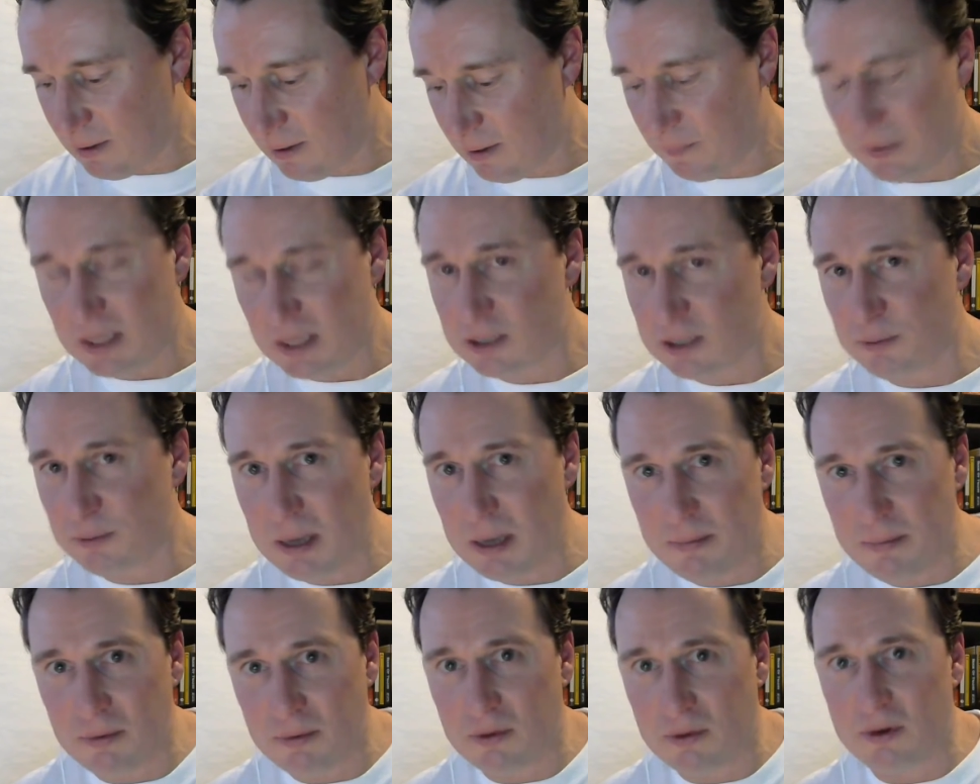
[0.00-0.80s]
these
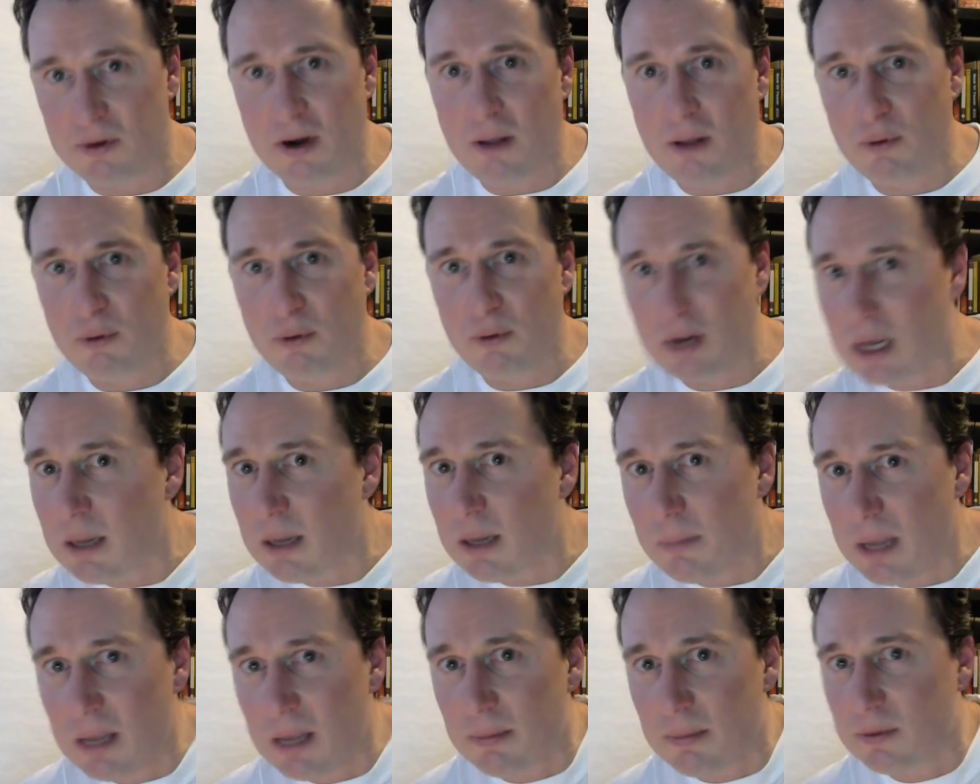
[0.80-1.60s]
people are not bringing
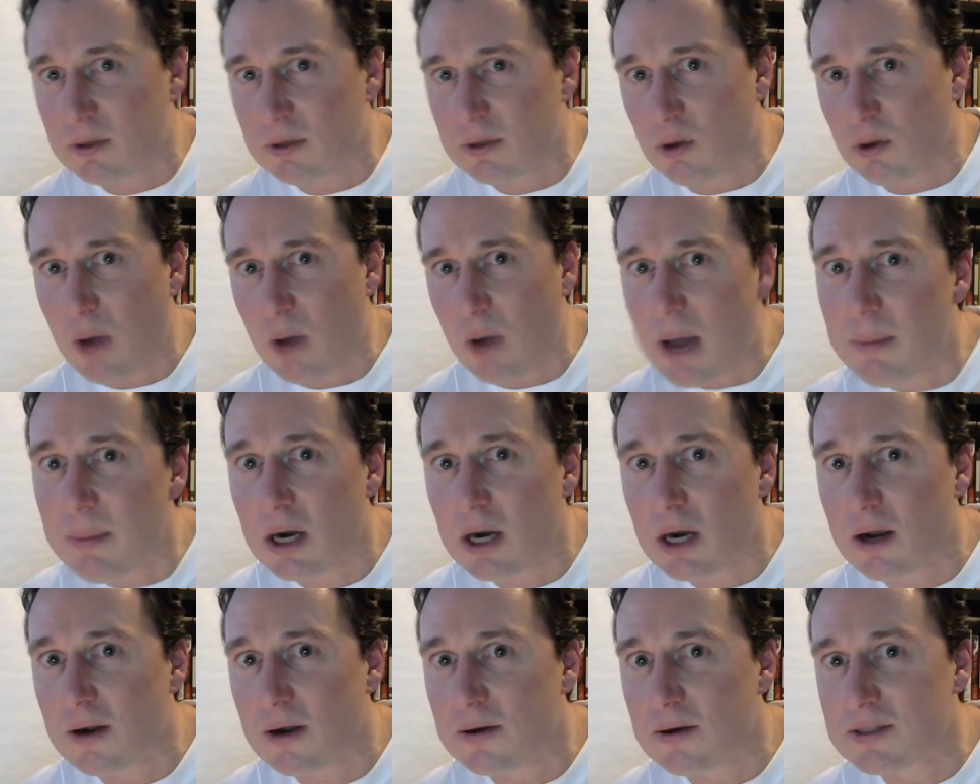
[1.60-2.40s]
people to
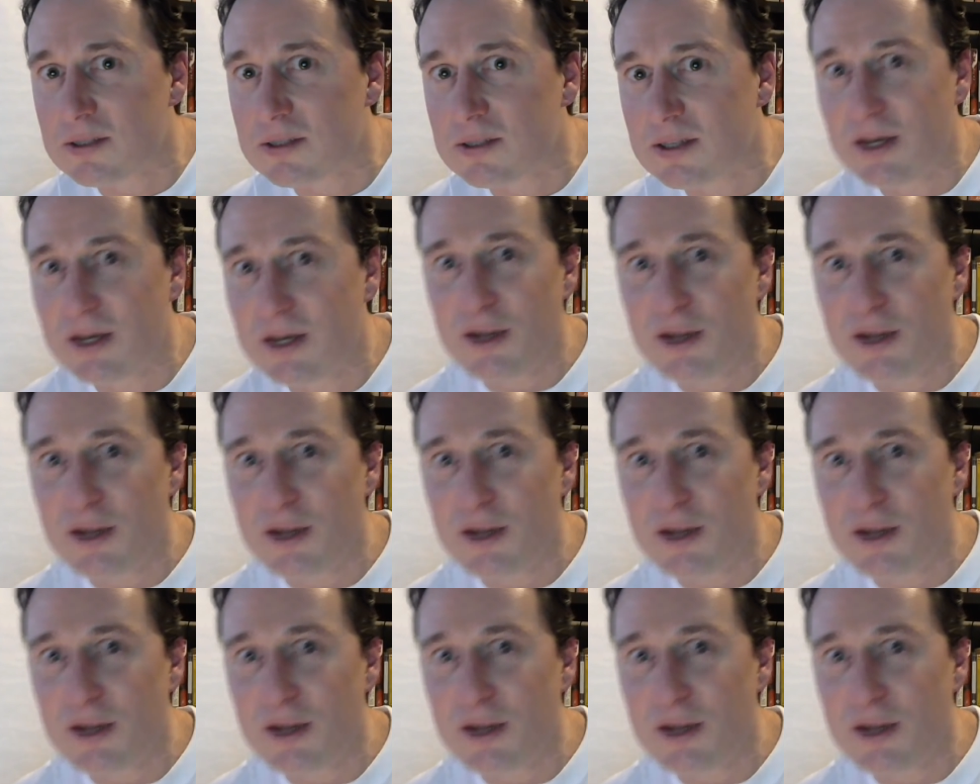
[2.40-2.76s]
webinars.